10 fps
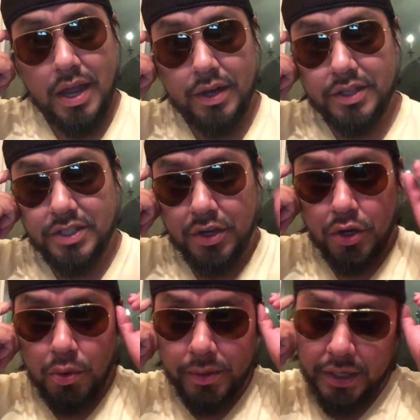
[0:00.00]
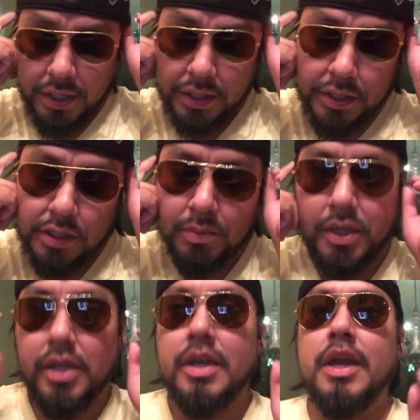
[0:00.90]
I don't consider nobody nothing to
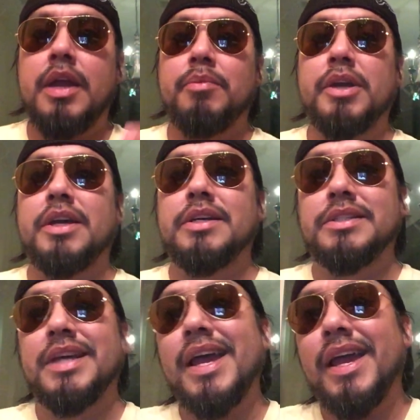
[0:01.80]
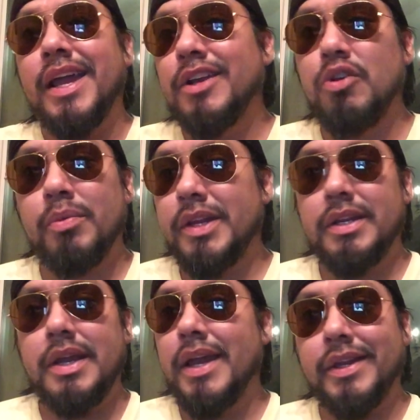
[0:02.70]
me because ain't
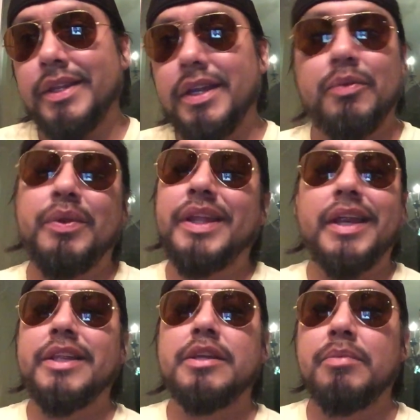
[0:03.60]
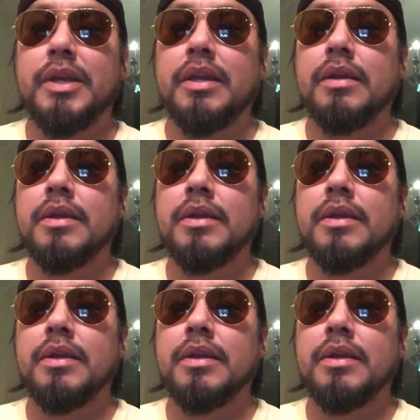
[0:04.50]
nobody anything related to me.